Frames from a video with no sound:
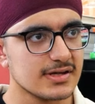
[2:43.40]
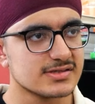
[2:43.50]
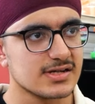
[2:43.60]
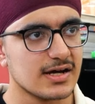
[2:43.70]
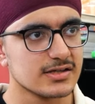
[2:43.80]

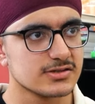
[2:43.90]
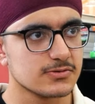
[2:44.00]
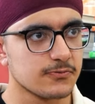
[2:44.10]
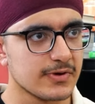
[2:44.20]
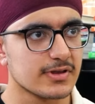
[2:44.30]
stars
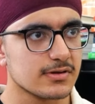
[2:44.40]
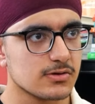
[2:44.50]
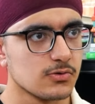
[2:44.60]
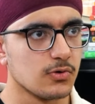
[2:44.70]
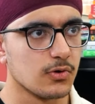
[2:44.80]
with
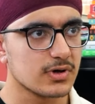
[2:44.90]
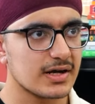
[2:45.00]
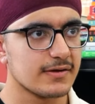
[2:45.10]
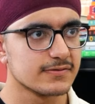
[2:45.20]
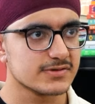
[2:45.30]
2 oak
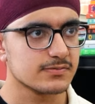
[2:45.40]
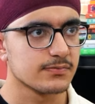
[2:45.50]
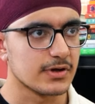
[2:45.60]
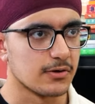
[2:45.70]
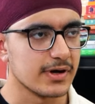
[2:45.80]
leaves
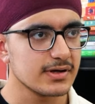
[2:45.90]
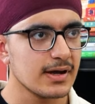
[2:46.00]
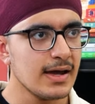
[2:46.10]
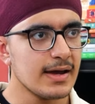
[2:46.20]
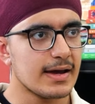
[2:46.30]
below it.
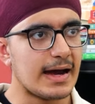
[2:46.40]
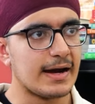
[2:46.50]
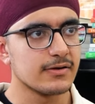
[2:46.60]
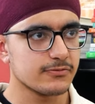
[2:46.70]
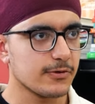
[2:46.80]

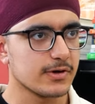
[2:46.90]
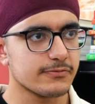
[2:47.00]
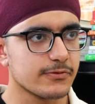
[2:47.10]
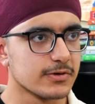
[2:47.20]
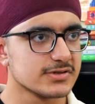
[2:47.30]
And for,
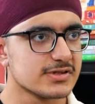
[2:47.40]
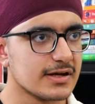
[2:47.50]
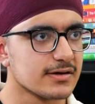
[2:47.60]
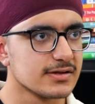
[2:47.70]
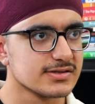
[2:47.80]
of course,
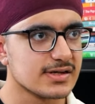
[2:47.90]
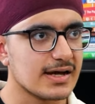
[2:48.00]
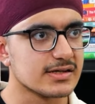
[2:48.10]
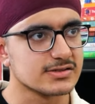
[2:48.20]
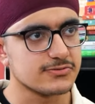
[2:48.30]
generals, it
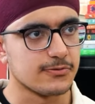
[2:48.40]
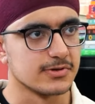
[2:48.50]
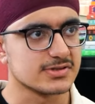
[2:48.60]
has 4